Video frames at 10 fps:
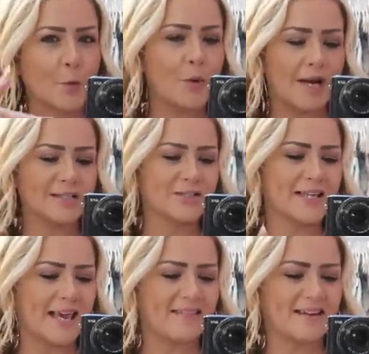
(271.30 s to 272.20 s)
we are
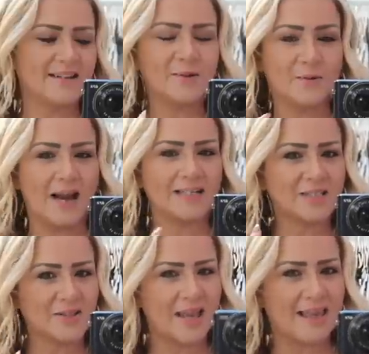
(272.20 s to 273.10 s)
together. We are
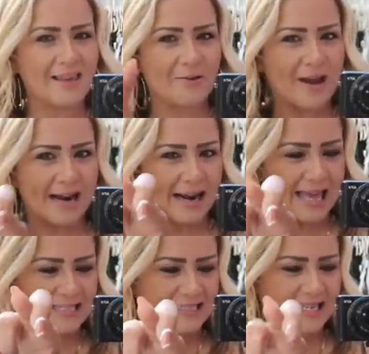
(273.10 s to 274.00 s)
together. We are
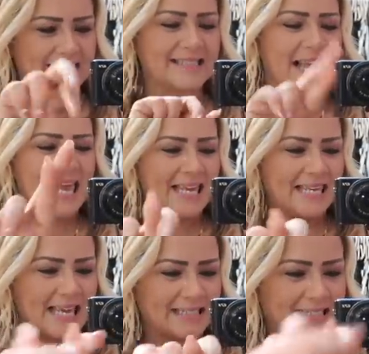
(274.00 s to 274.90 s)
like this.
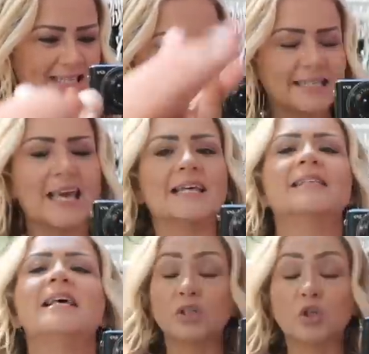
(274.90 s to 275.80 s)
Yes, yes, yes.
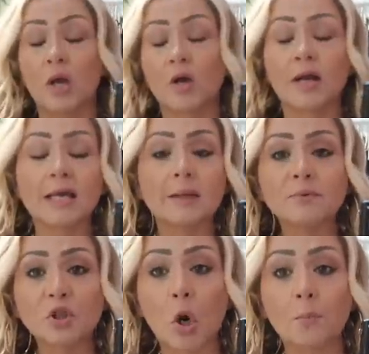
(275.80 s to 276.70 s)
So I'm gonna keep
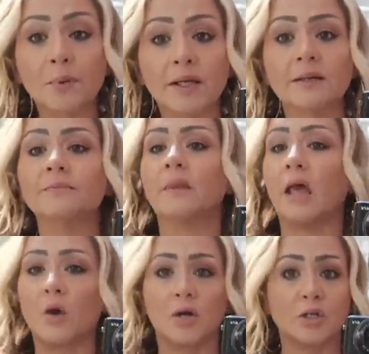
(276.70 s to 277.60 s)
shopping.
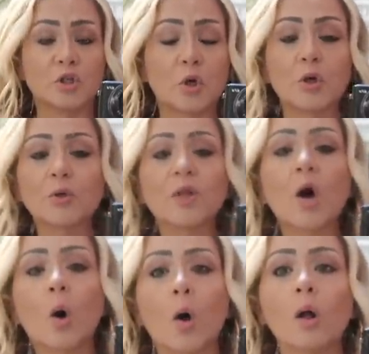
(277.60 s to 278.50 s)
I'm gonna show you the
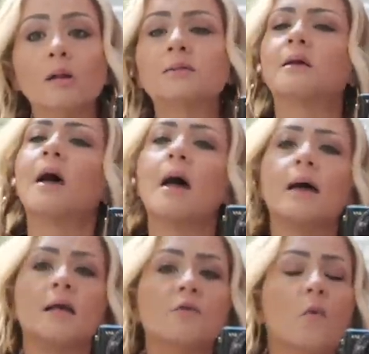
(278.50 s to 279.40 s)
hauls.
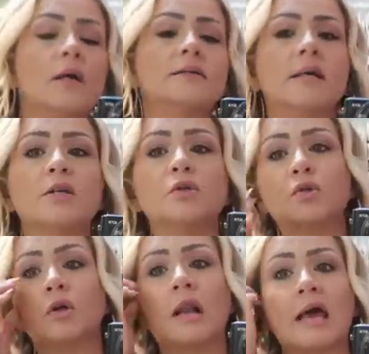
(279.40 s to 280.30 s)
And if one day you
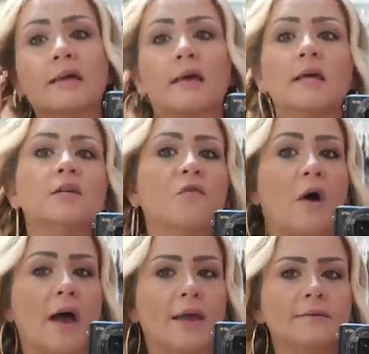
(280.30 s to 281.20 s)
don't like it, it's
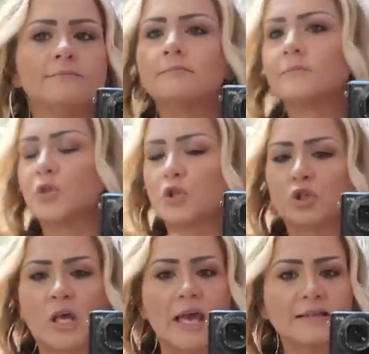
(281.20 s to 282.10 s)
fine. You
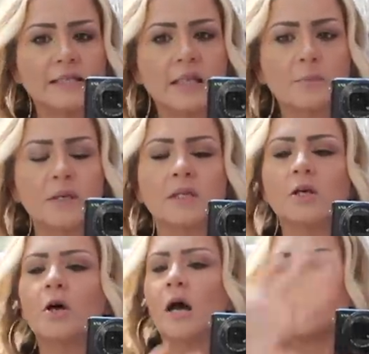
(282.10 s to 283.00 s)
just exit the
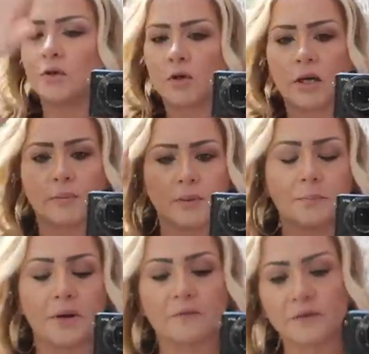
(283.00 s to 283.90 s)
video and you're gonna be
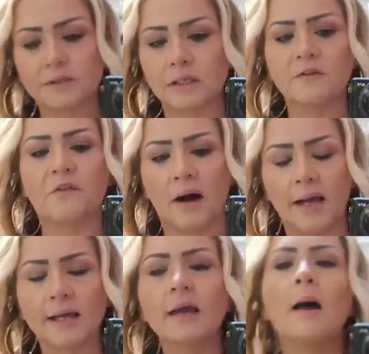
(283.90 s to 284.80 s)
perfectly
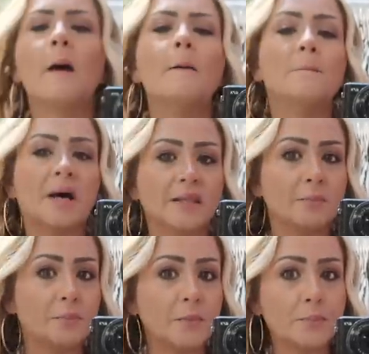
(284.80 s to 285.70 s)
fine. But the
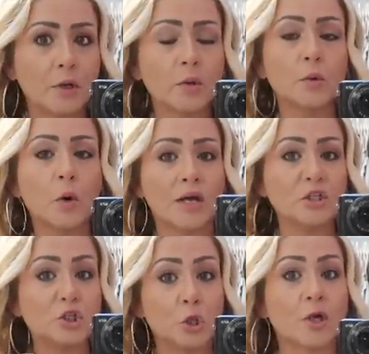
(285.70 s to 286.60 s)
people who
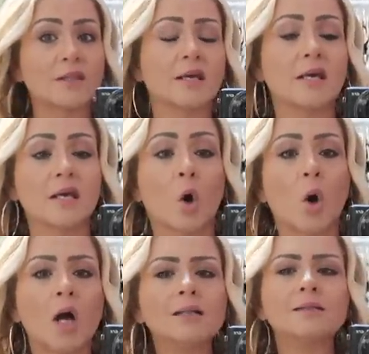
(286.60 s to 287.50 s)
enjoy the
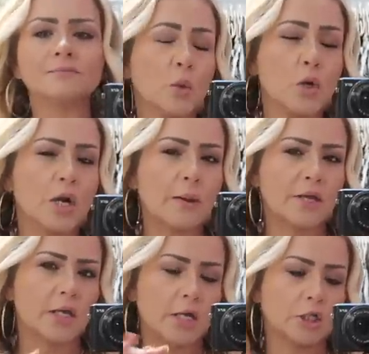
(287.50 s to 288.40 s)
hauls, we're gonna
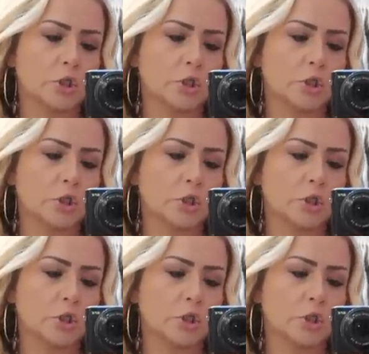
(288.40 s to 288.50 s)
be here